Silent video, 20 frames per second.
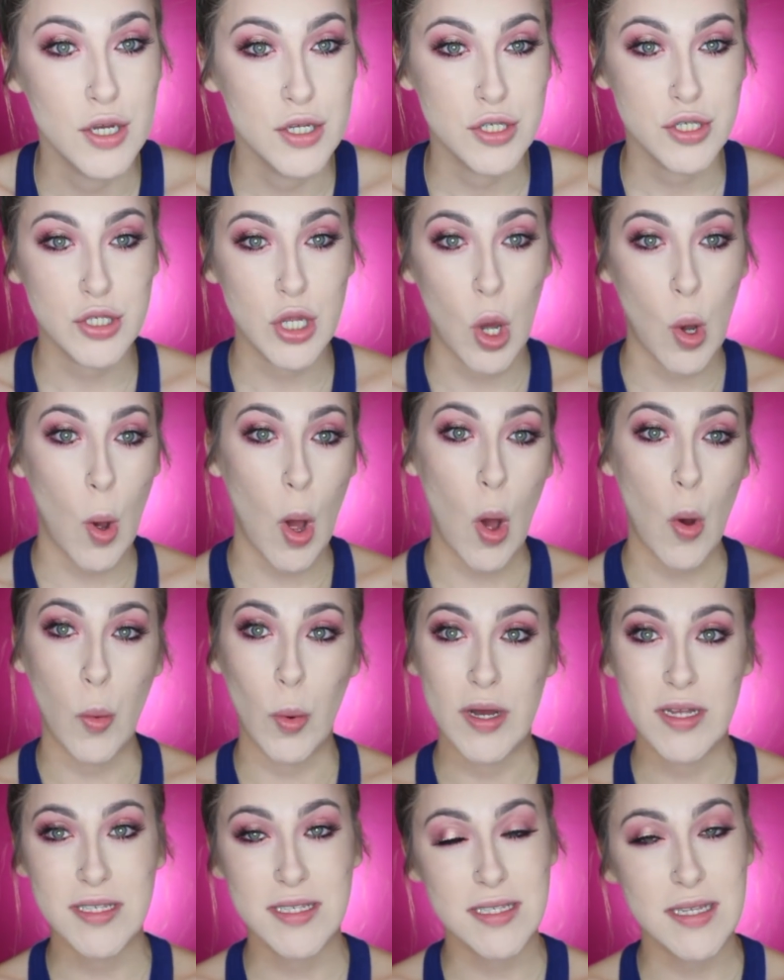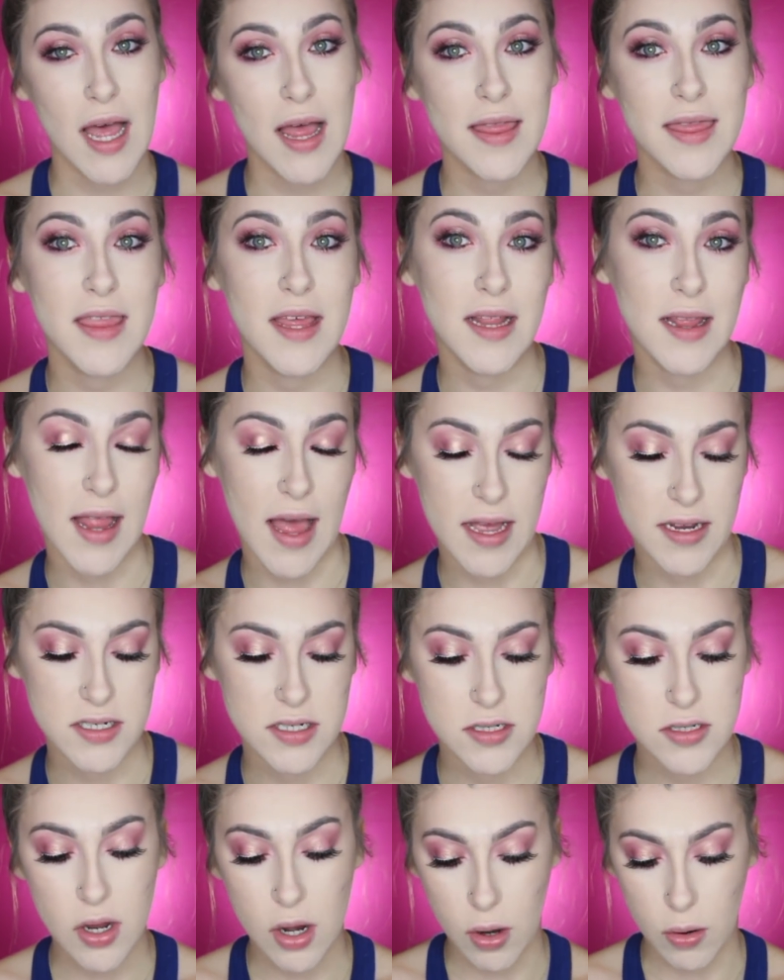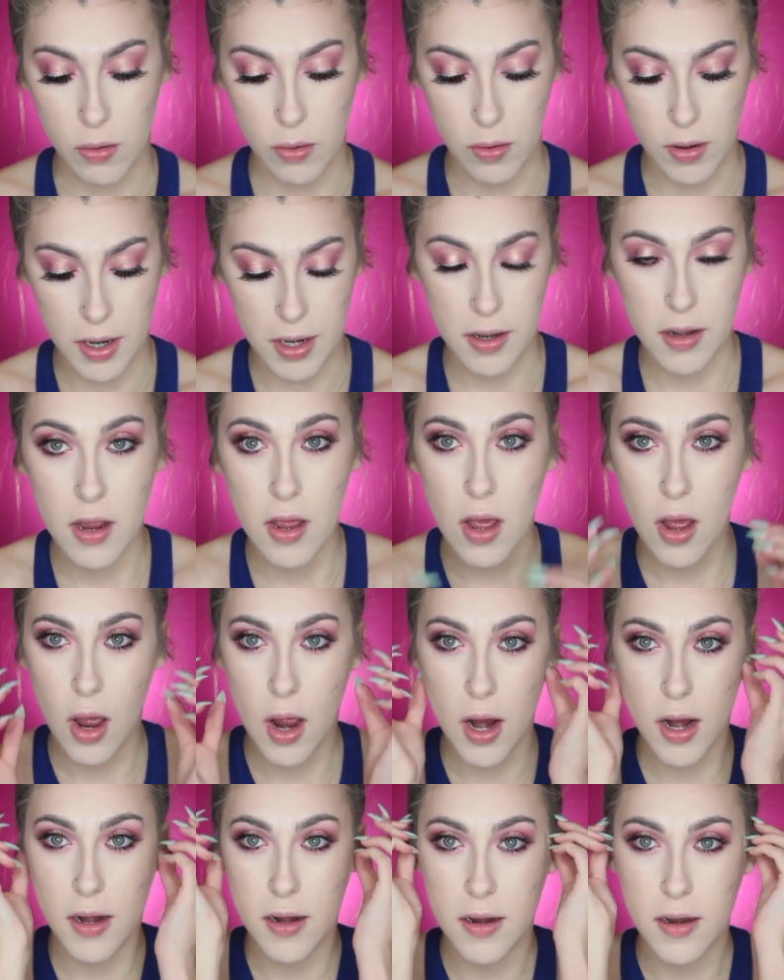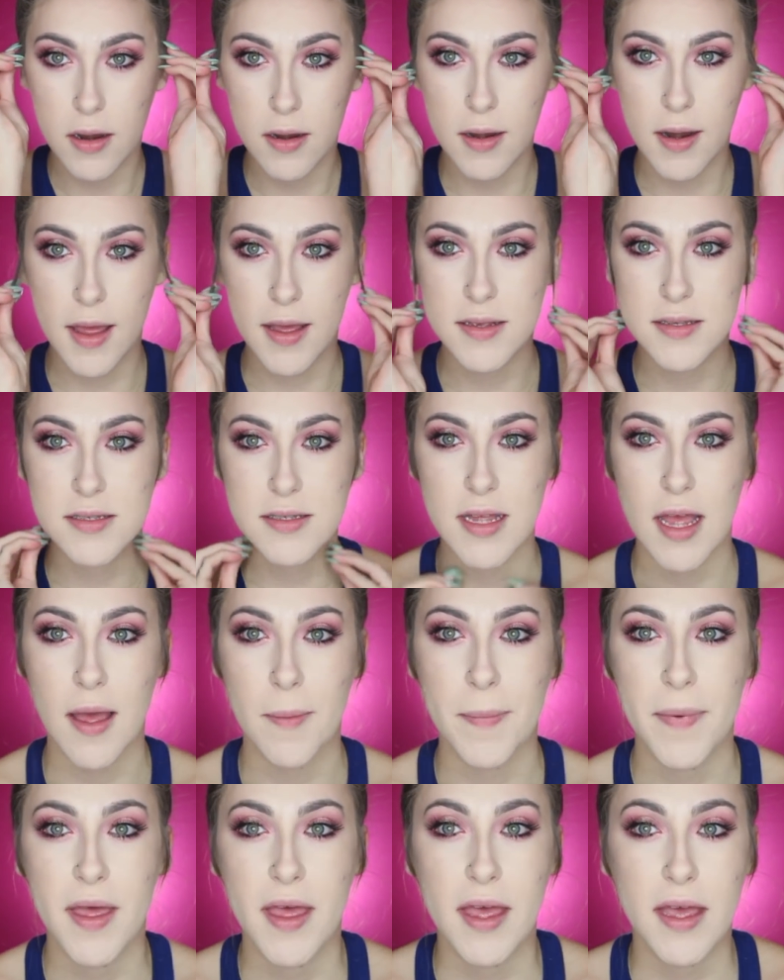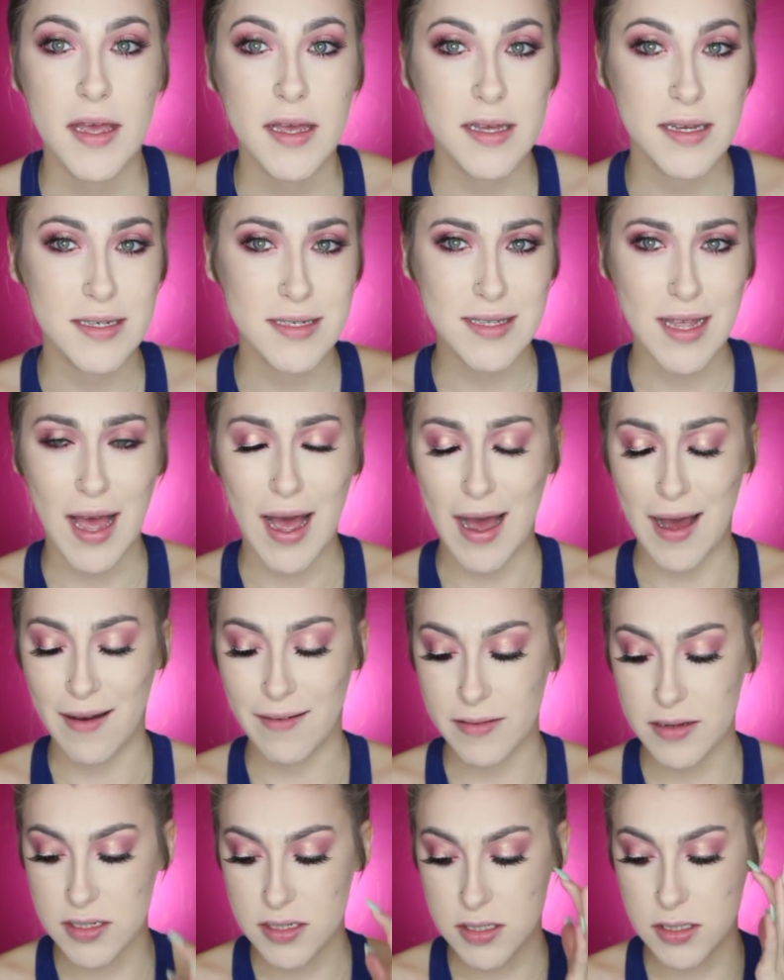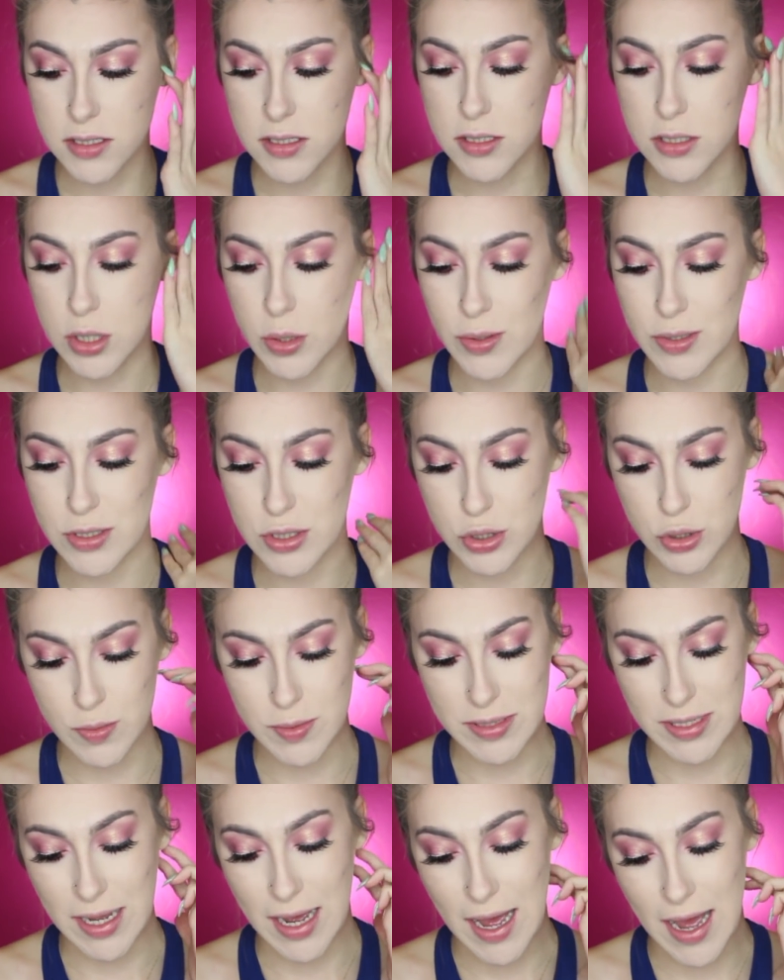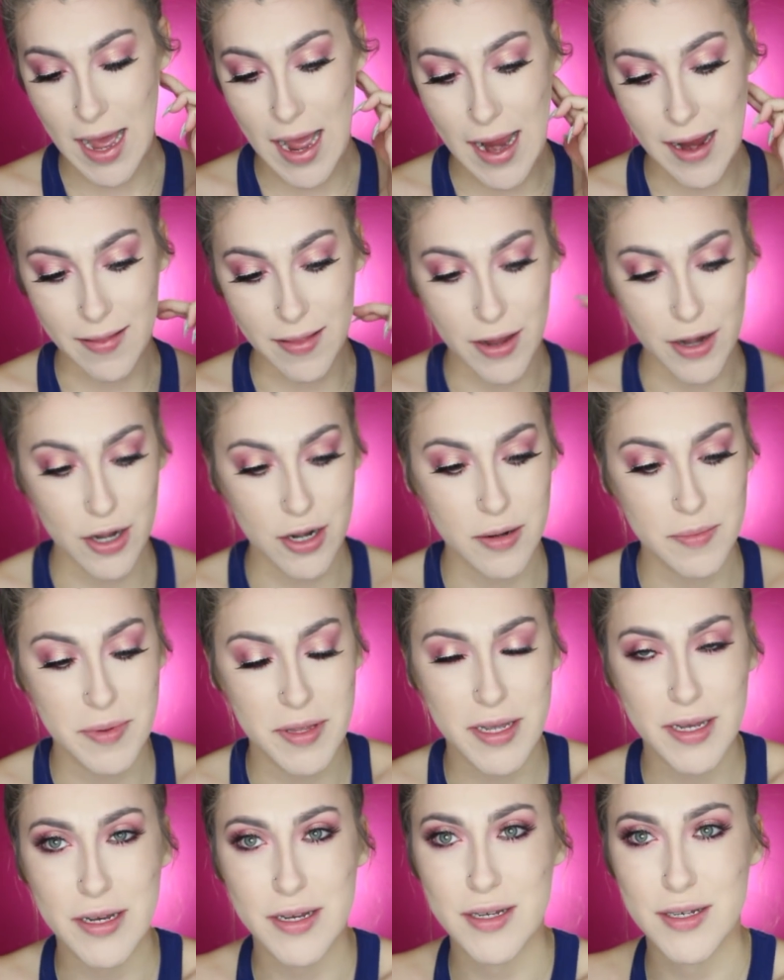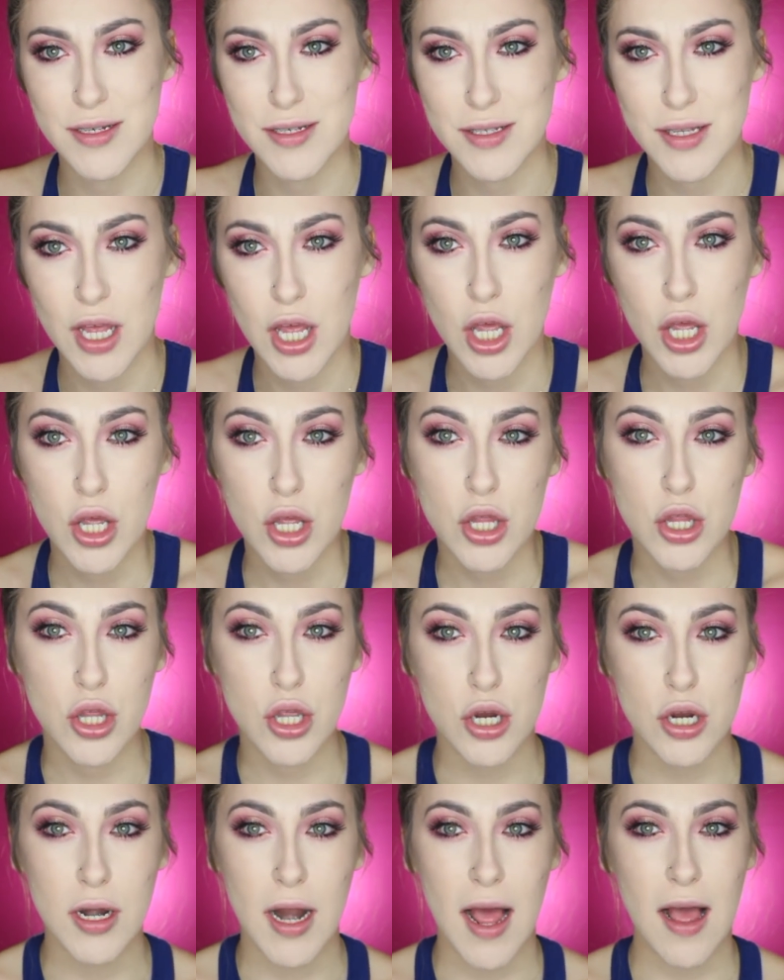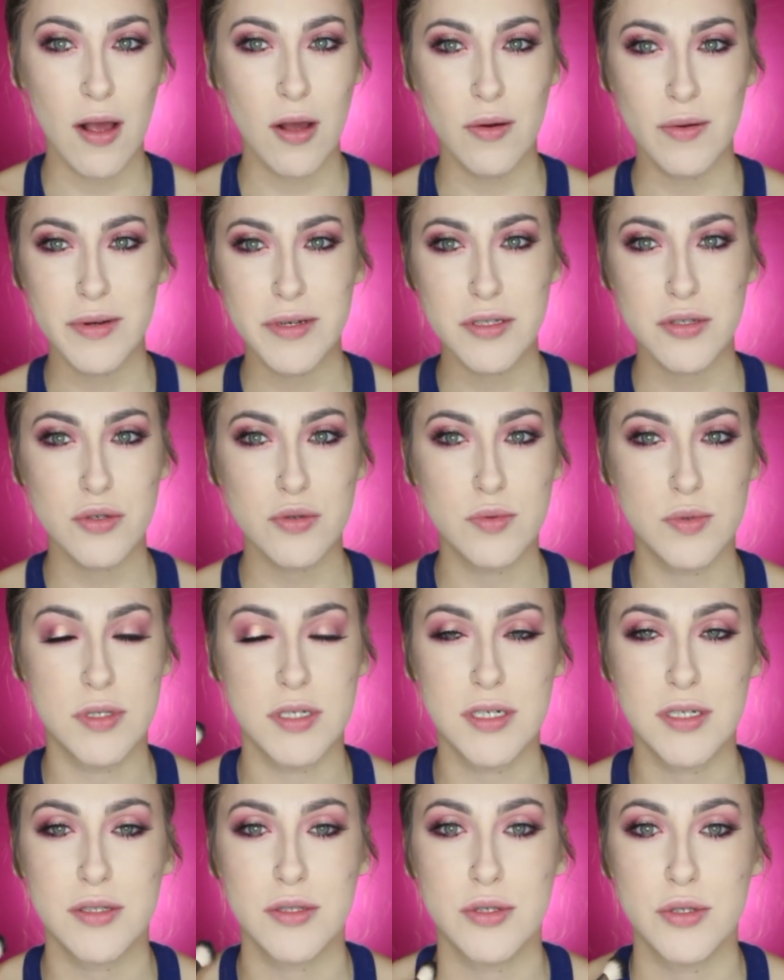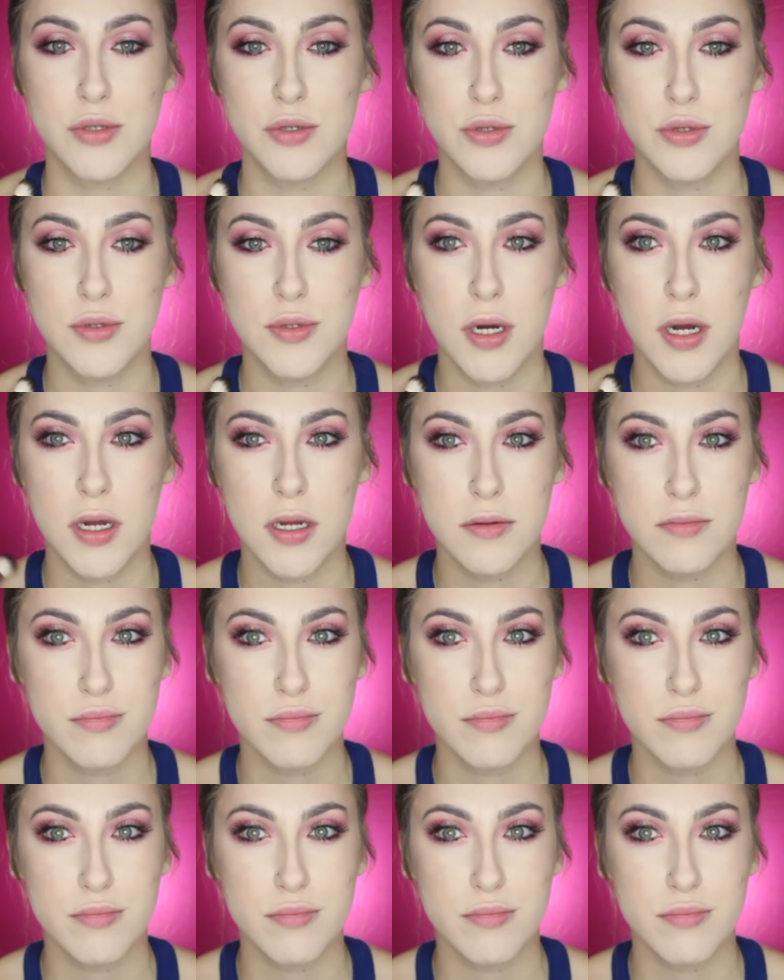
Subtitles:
So once the lashes are on, our next step is obviously going to be highlighter, because you're not going to want to